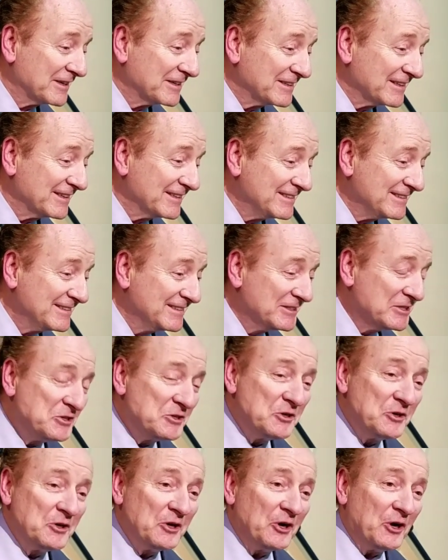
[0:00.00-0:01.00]
did.
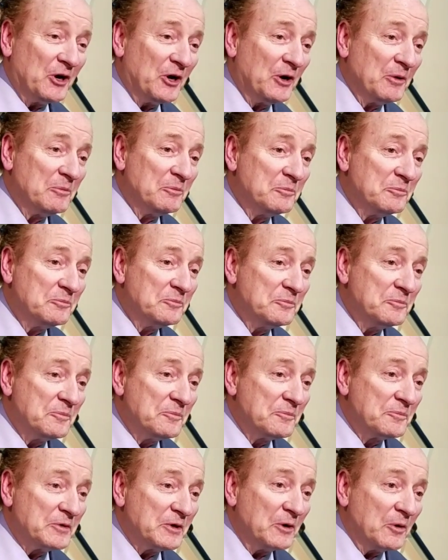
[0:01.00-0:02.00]
Um,
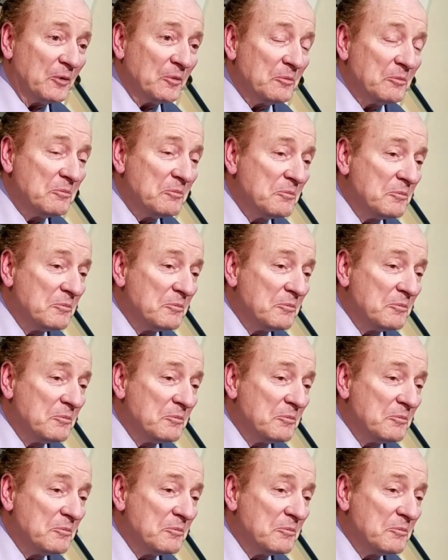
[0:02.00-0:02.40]
you know,